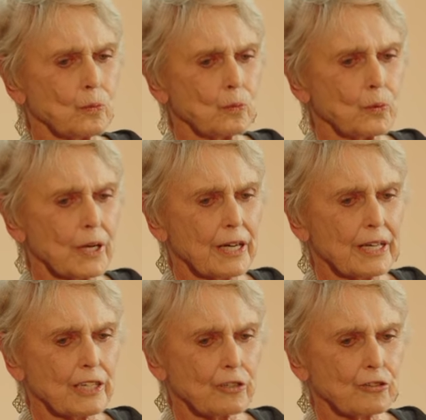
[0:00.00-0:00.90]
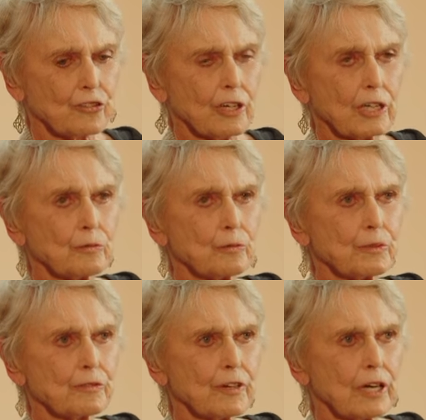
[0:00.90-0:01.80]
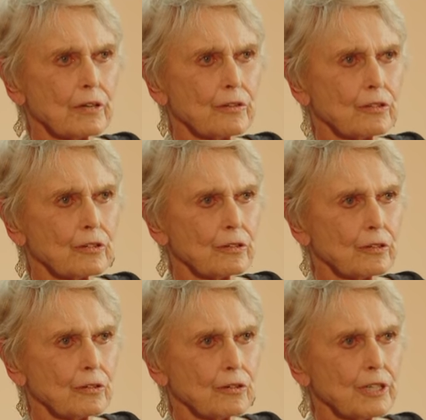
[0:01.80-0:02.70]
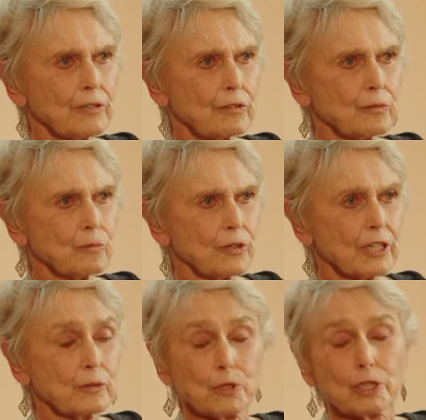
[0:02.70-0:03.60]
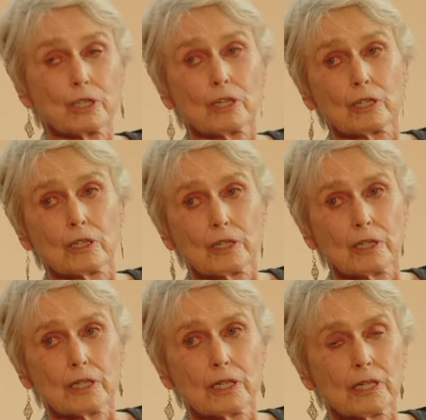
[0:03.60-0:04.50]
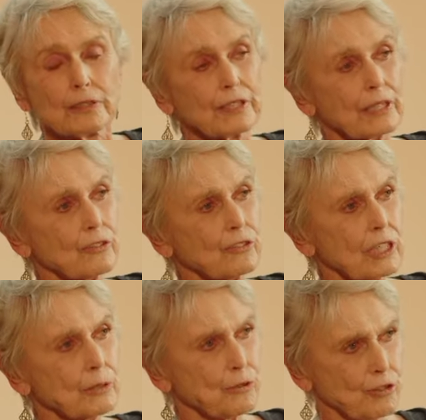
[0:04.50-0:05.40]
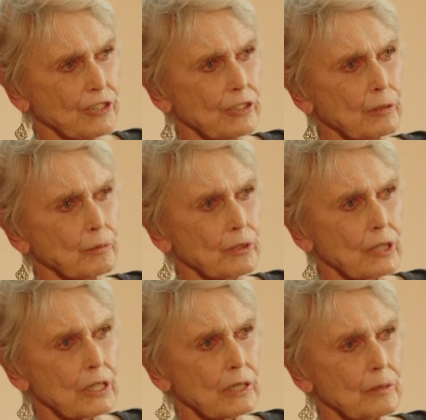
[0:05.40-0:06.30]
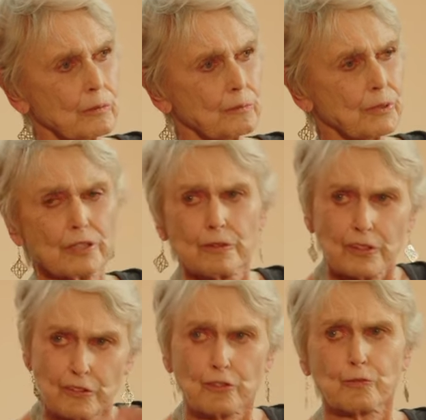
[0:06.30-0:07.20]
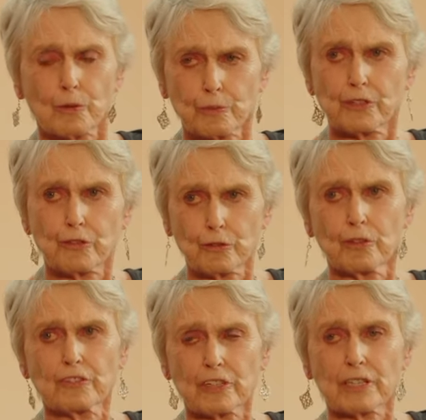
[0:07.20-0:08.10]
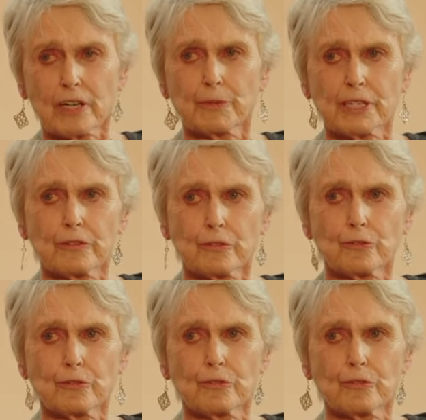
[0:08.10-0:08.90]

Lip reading: where each sign would be found or even what they were, I think, until I was writing the book. But this is what we do, isn't it? I mean,